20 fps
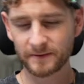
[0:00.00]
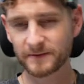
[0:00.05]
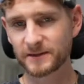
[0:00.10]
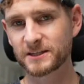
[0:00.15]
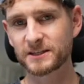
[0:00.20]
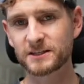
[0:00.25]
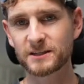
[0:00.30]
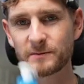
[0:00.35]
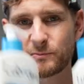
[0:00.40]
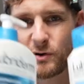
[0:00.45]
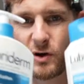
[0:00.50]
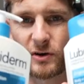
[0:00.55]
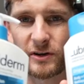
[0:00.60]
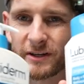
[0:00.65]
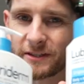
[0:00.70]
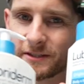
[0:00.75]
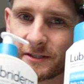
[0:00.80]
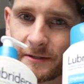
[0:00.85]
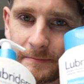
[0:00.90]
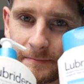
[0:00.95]
This is the
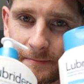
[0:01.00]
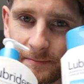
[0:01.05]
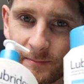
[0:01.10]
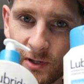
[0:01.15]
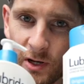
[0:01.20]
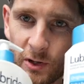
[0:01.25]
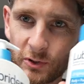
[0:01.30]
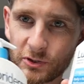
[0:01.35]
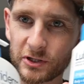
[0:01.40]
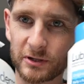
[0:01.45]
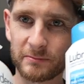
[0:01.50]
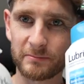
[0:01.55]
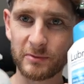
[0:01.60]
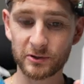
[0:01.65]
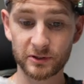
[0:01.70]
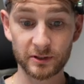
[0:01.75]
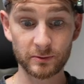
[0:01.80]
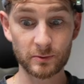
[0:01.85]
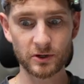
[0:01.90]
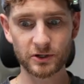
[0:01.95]
product, lotion and
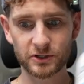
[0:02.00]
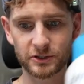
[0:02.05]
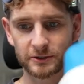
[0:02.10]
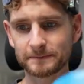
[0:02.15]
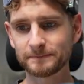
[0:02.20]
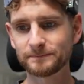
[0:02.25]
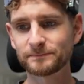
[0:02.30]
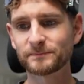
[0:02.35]
body wash.